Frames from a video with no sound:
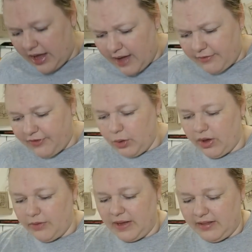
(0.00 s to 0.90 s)
I have a few
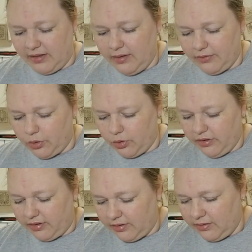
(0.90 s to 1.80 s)
other pieces, of
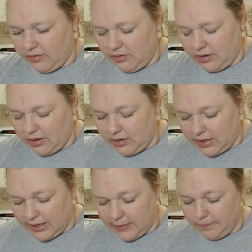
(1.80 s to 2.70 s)
course.
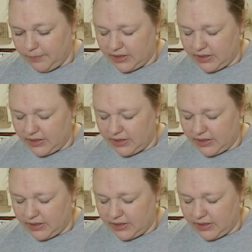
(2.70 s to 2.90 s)
Um,